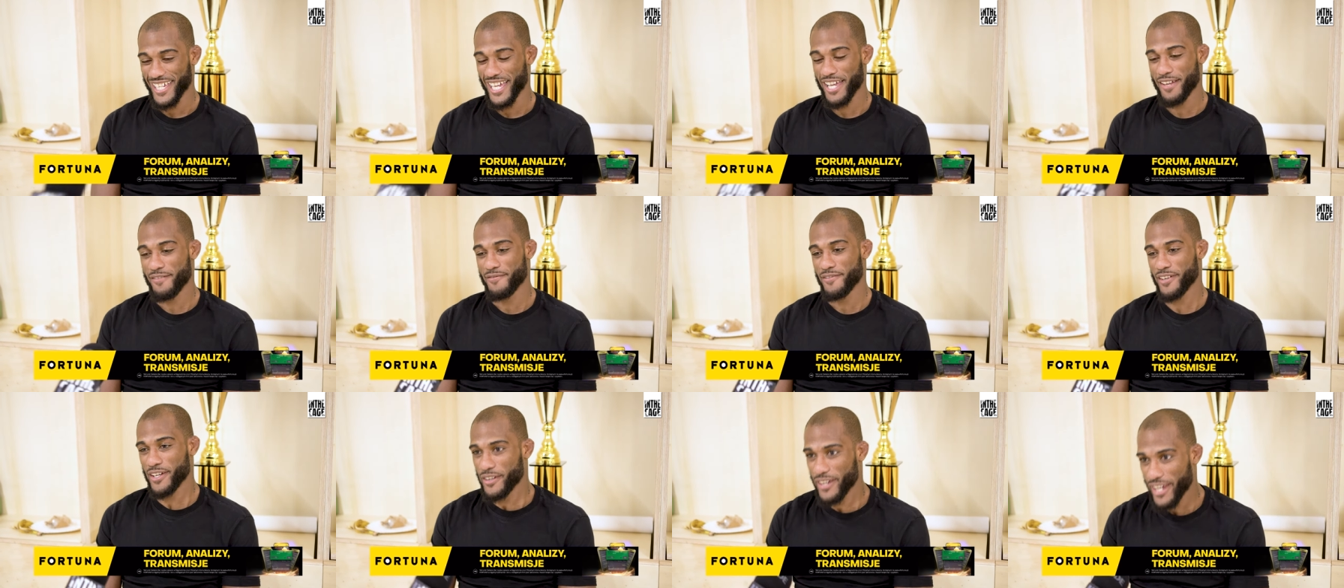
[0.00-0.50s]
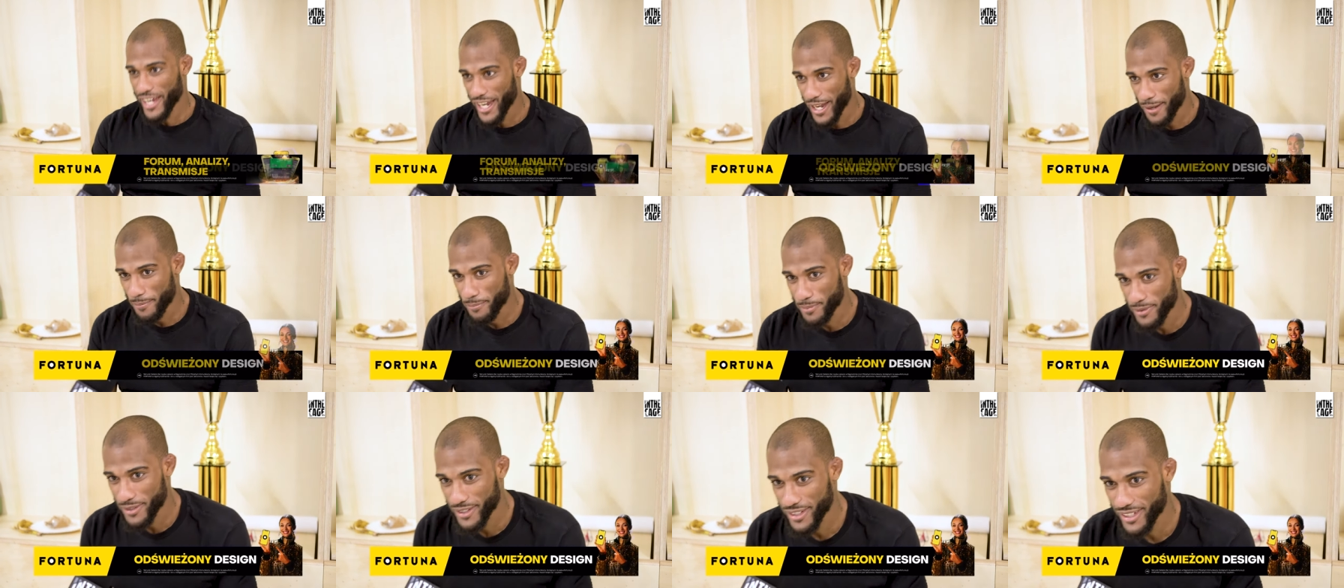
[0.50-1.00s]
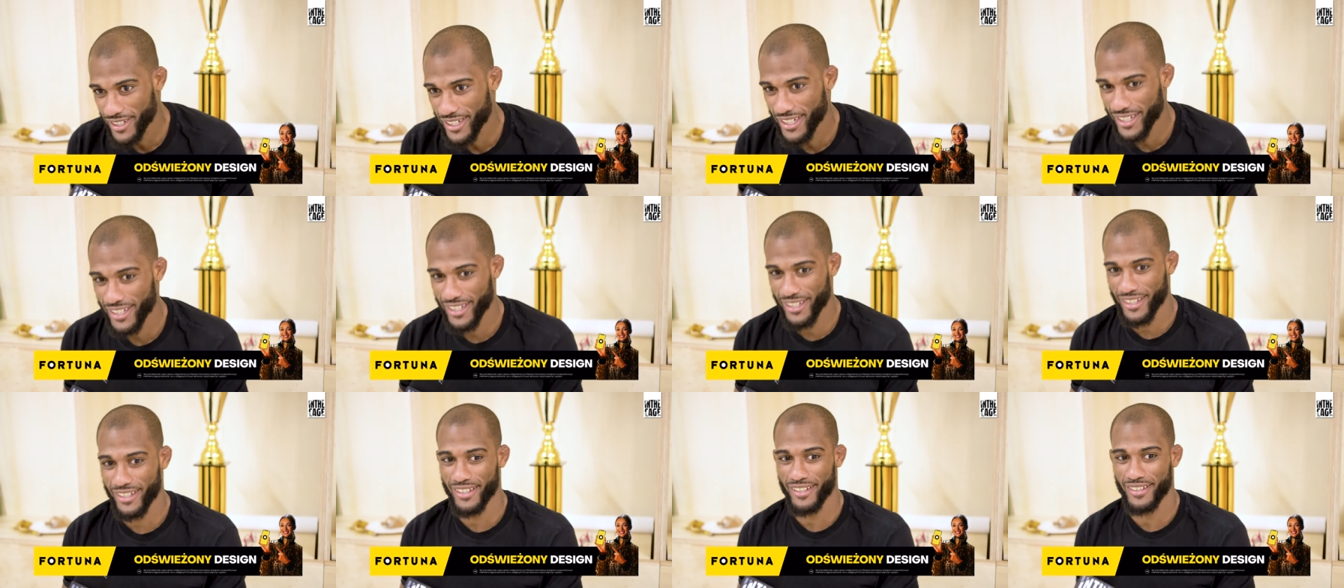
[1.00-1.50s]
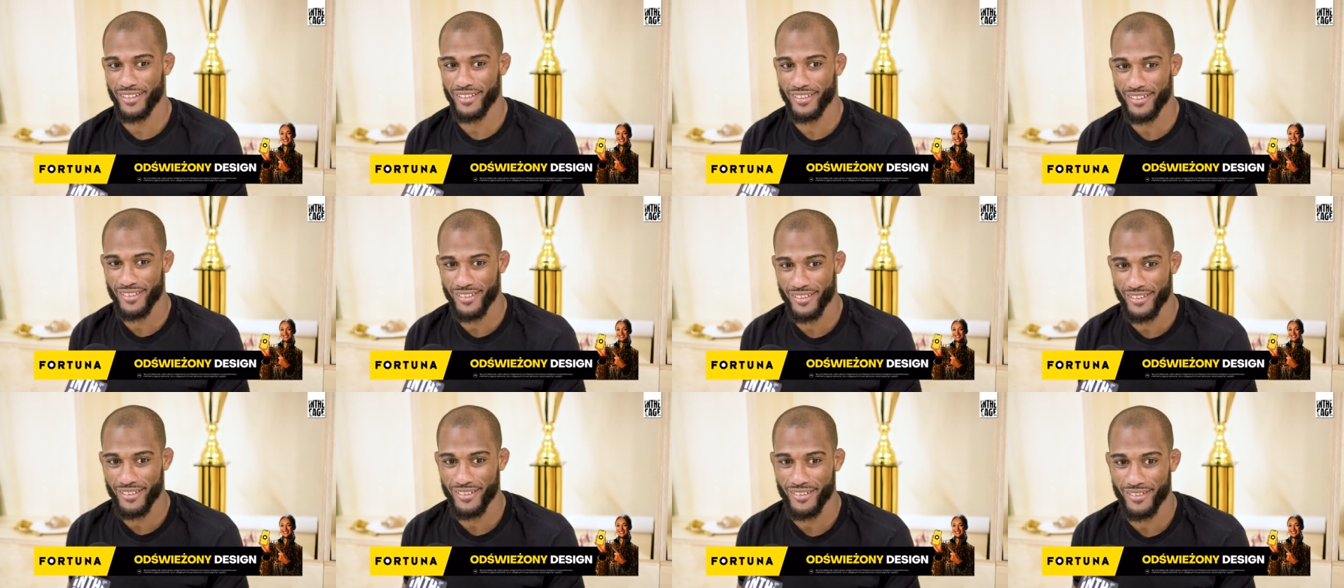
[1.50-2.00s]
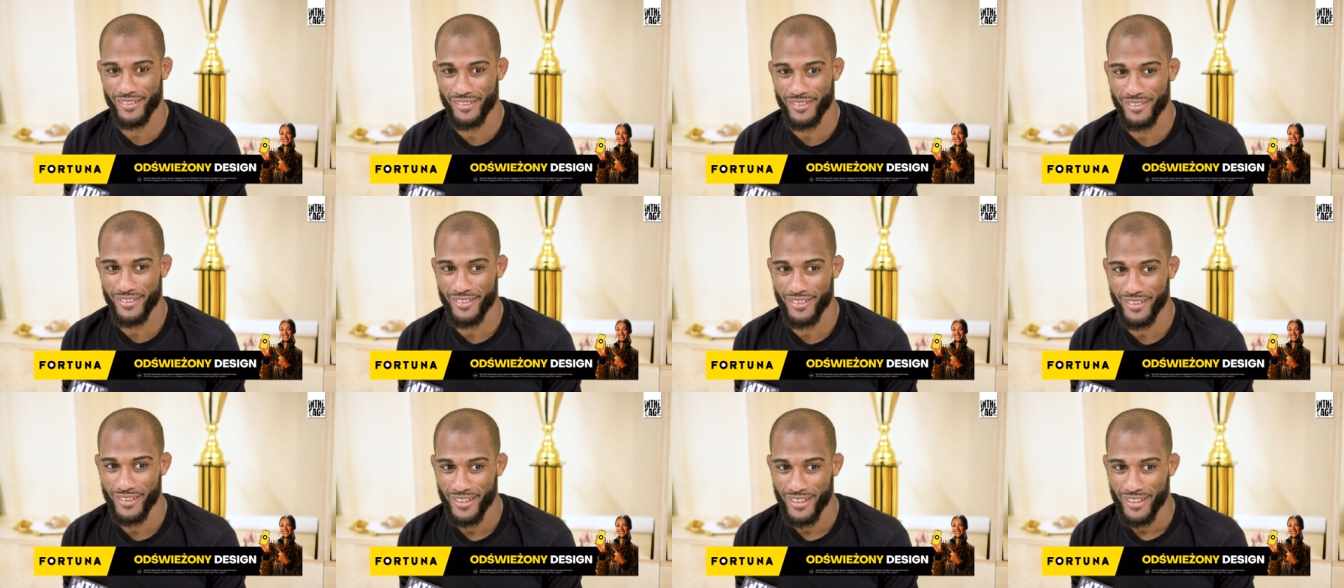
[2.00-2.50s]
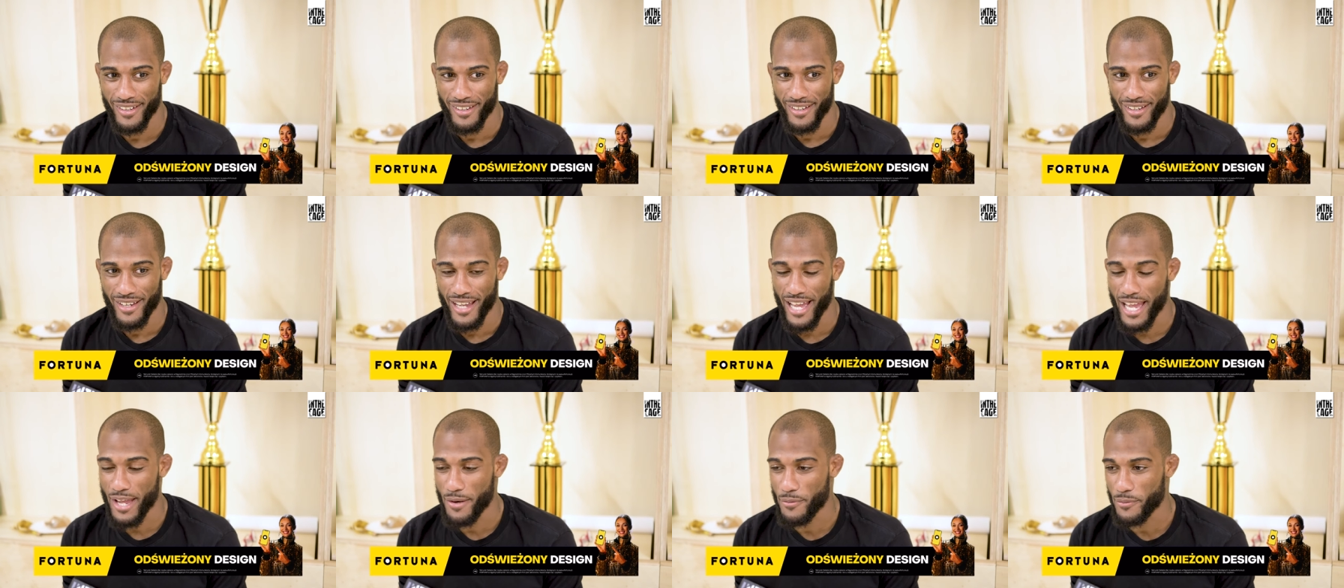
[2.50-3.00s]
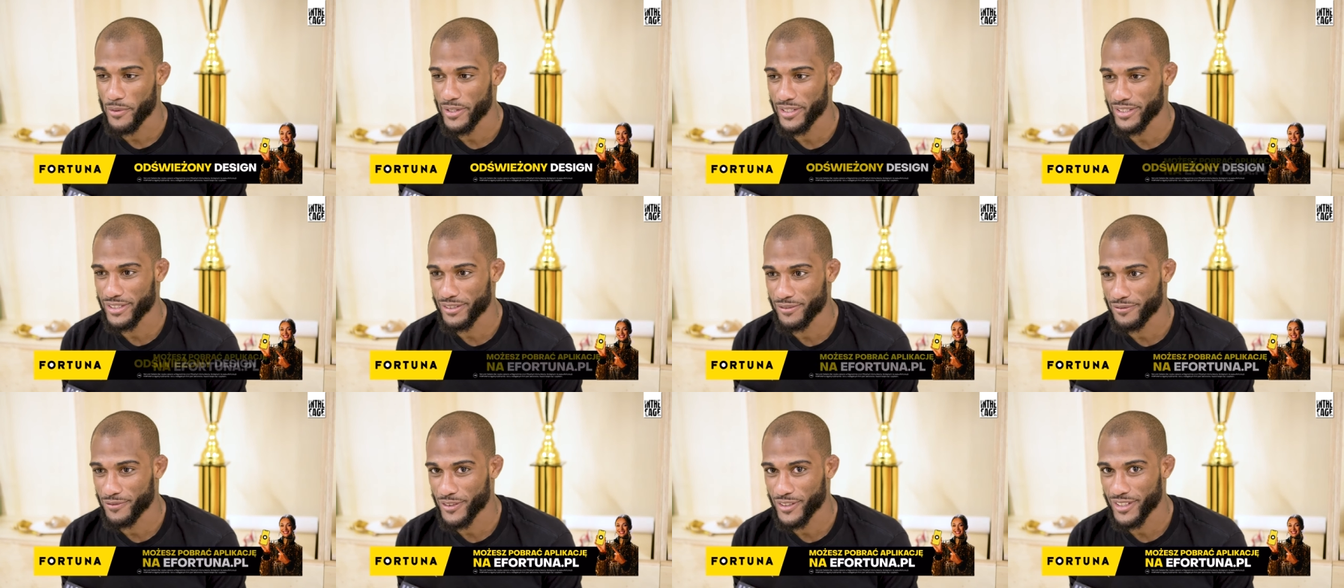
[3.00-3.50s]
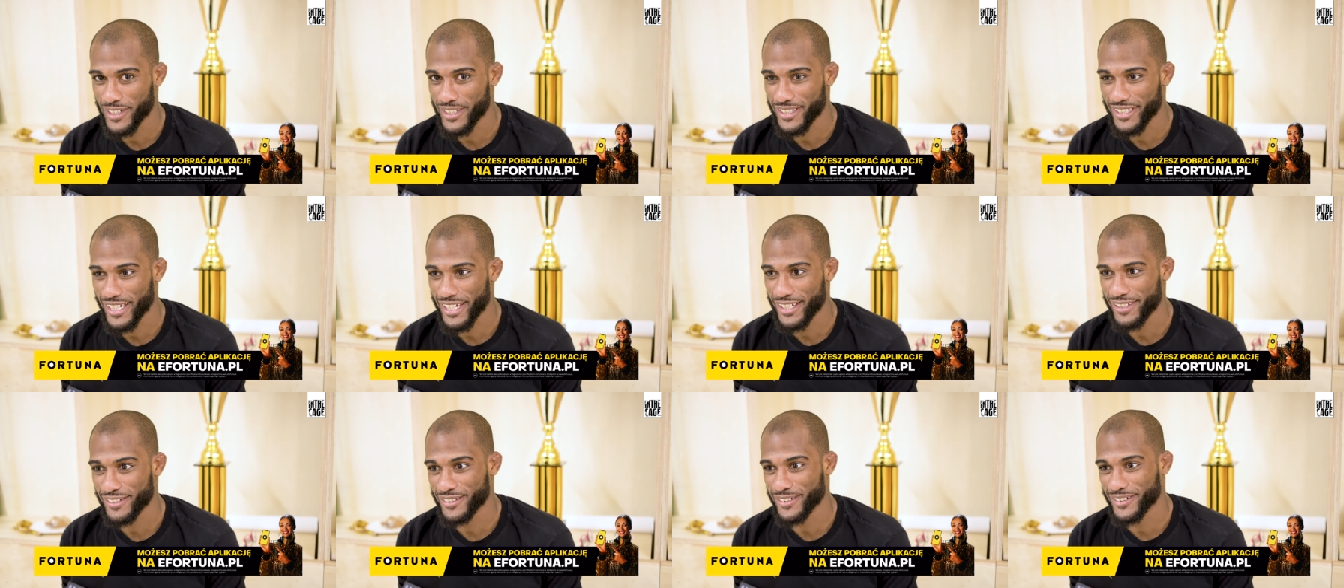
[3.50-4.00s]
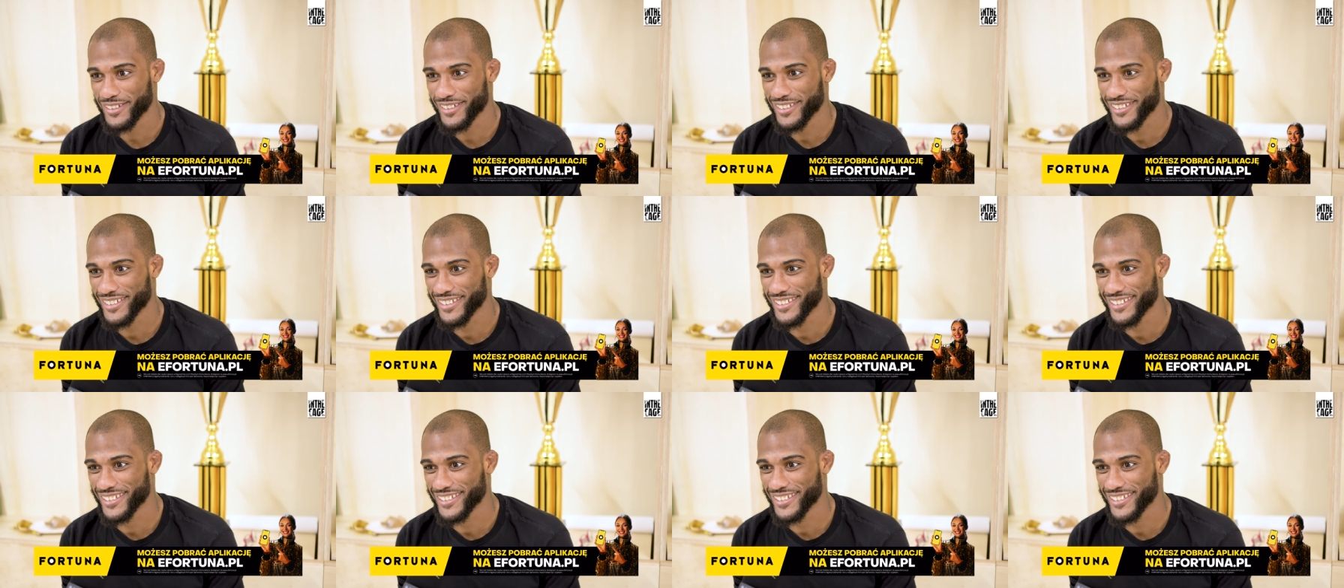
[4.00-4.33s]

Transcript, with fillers: I'm very happy and I'm waiting for the title.